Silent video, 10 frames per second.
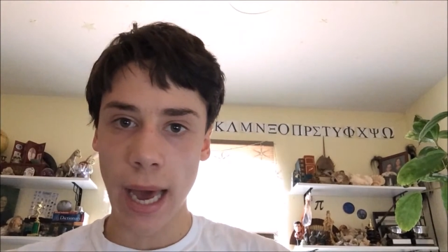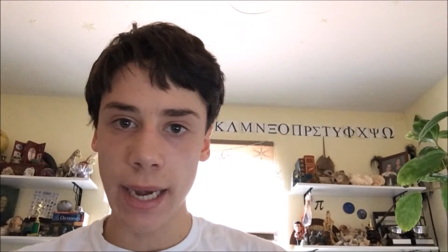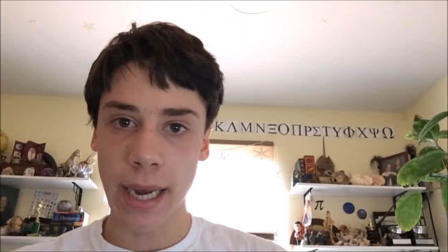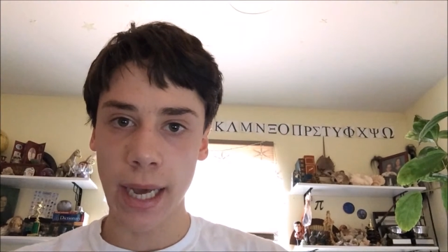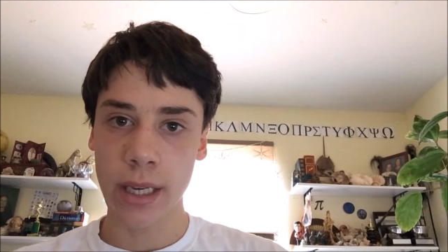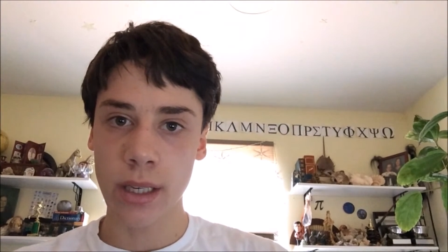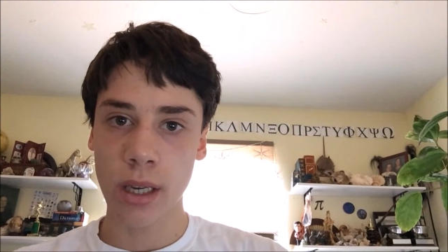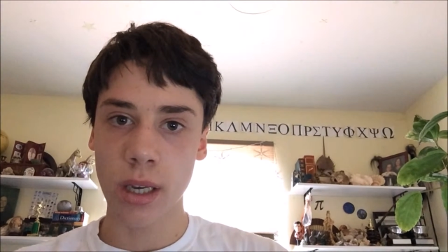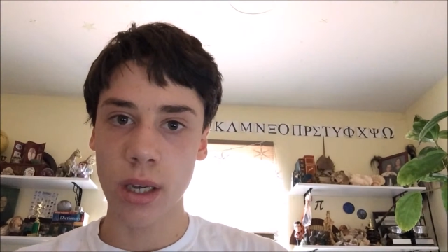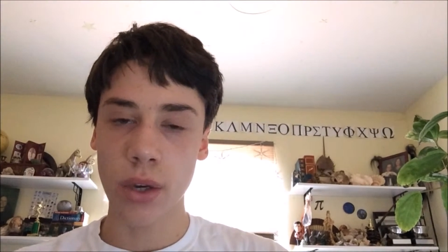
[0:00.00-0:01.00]
at night,
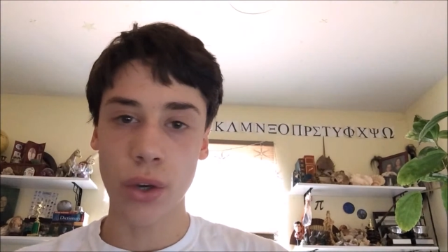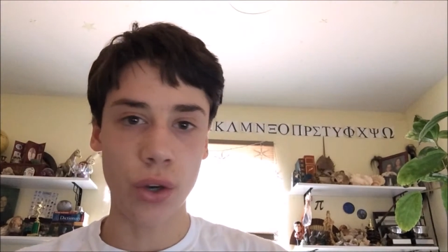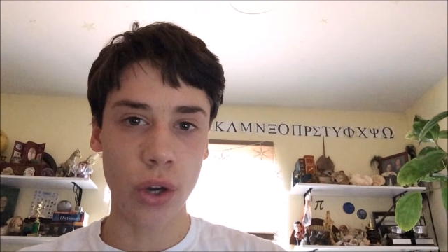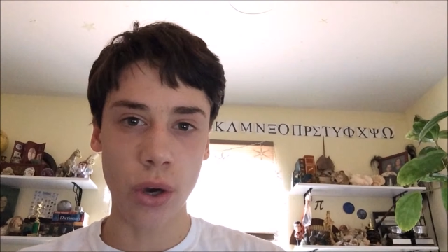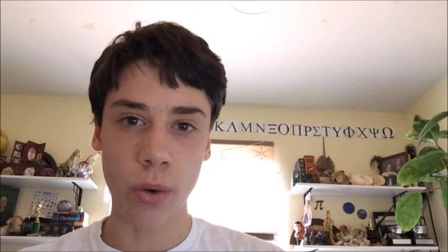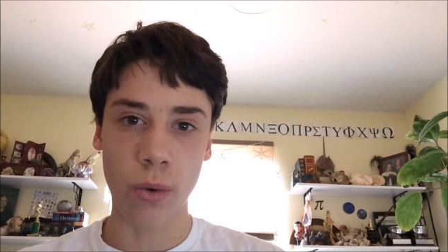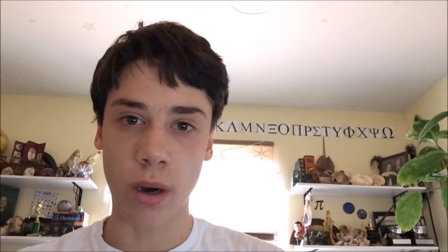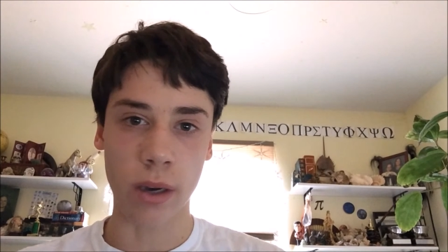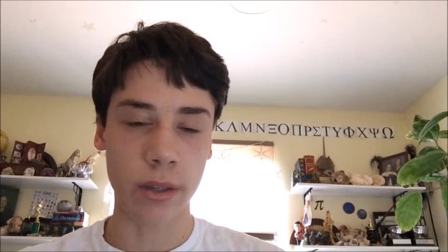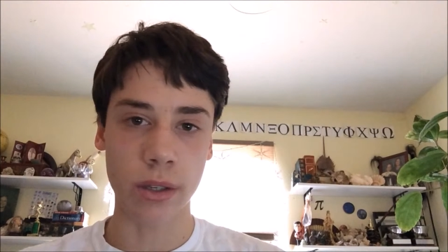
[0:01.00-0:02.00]
no
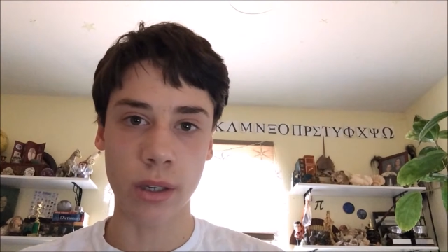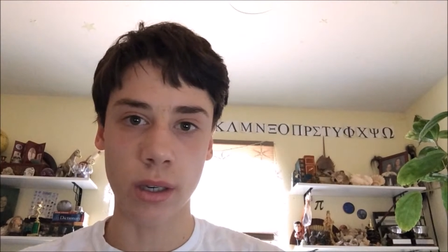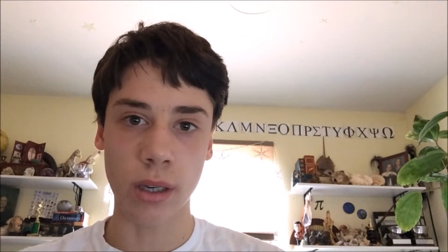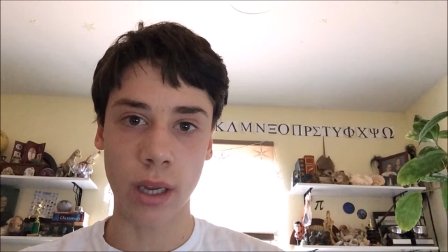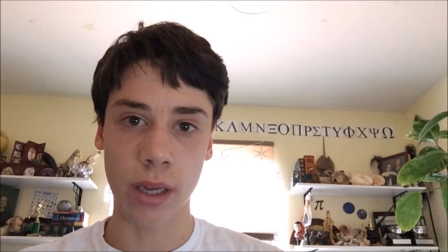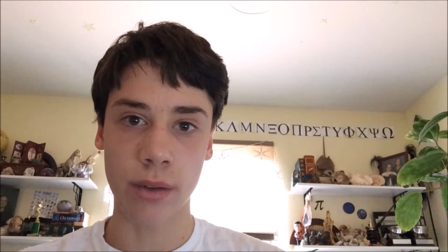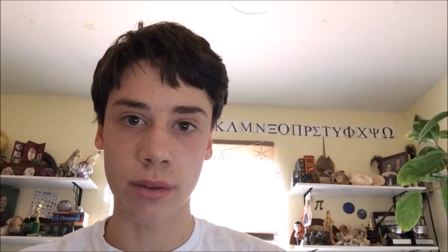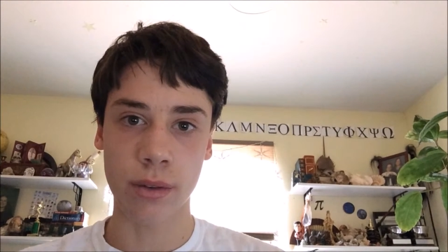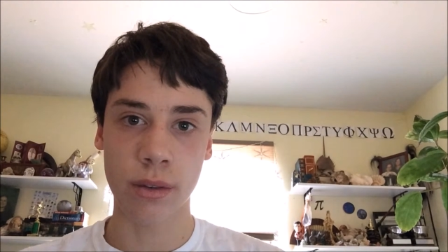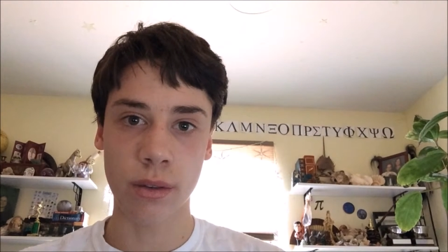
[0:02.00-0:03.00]
oxygen
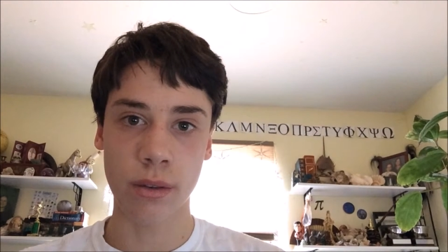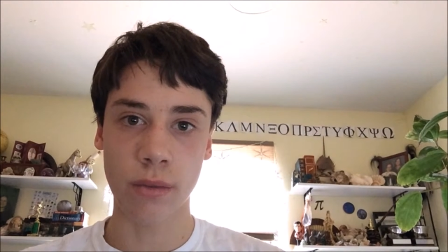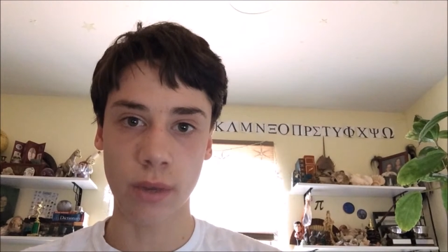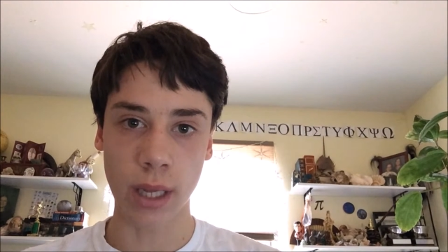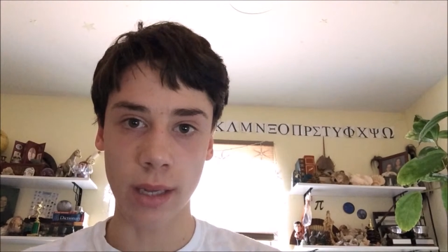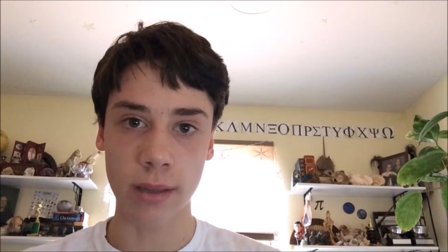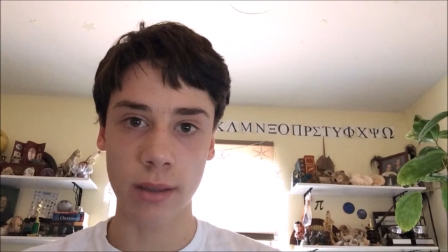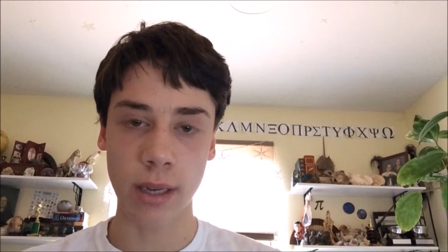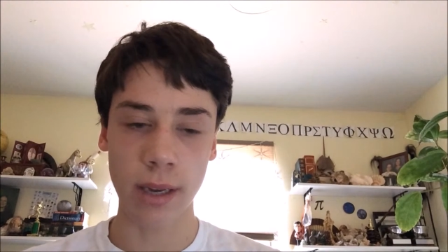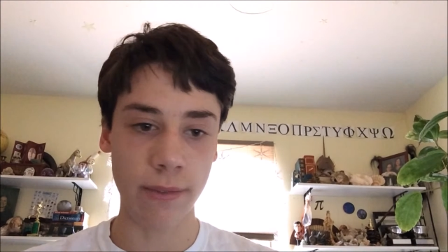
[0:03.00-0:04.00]
is
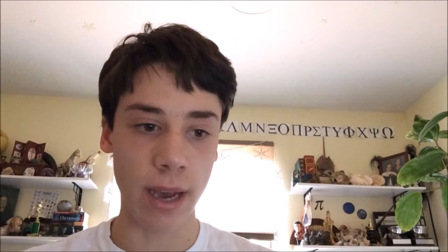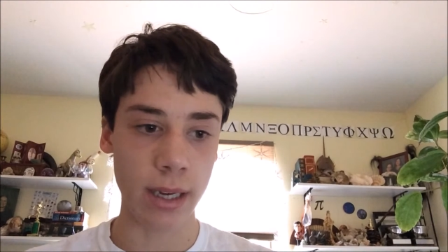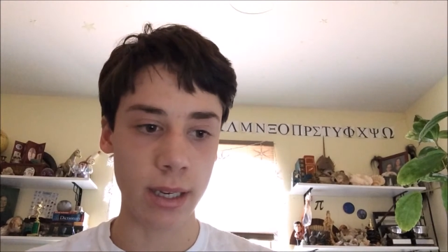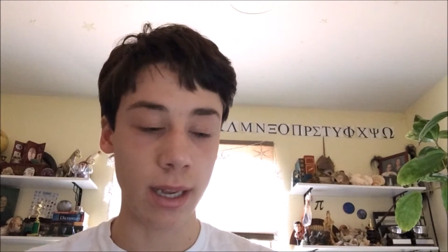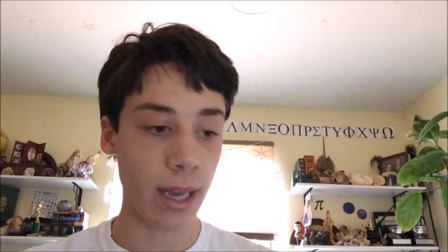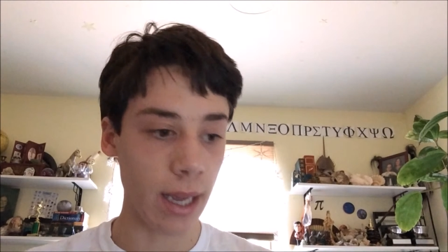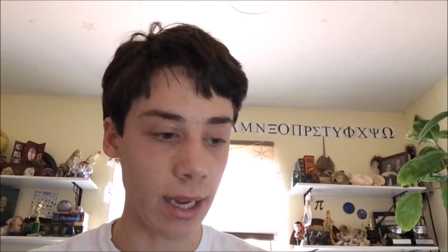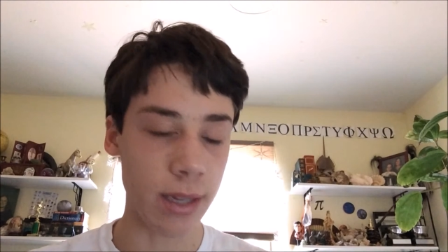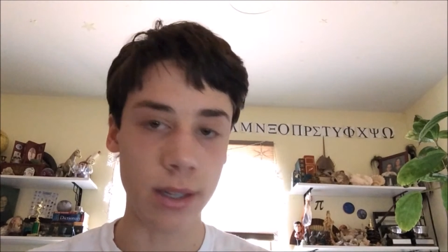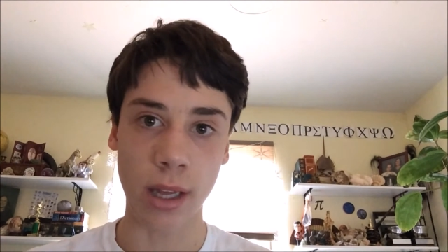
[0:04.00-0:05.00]
released. In fact, it
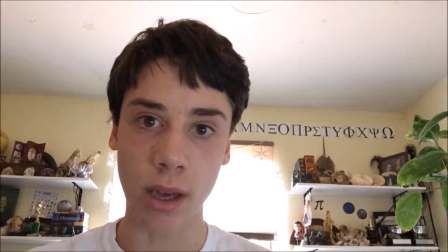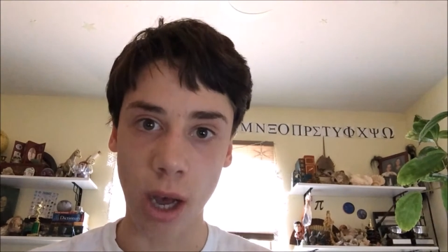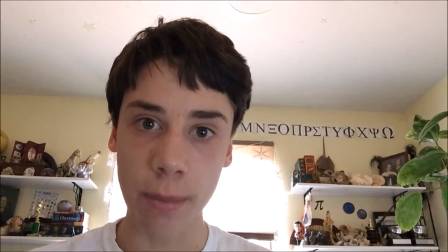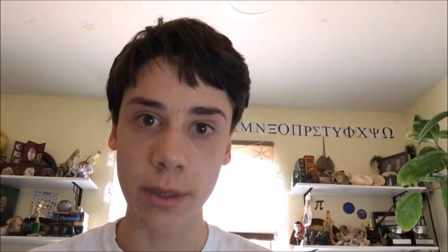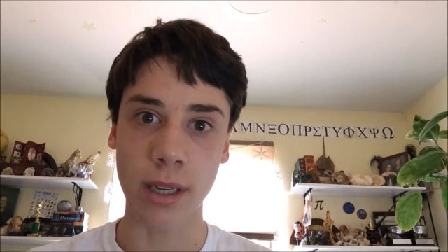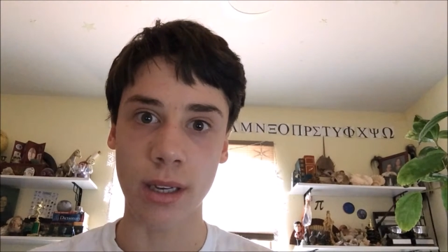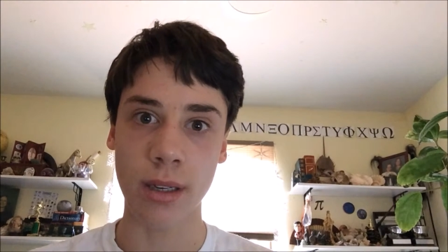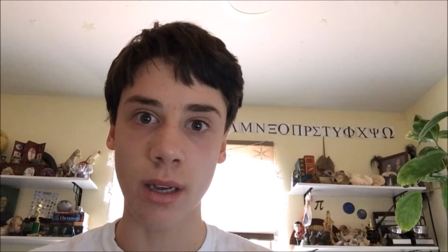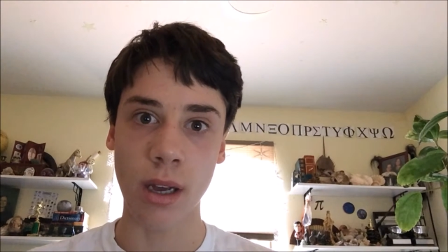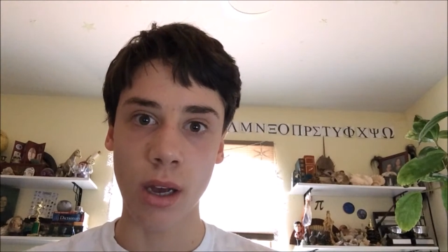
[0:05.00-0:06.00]
is the opposite.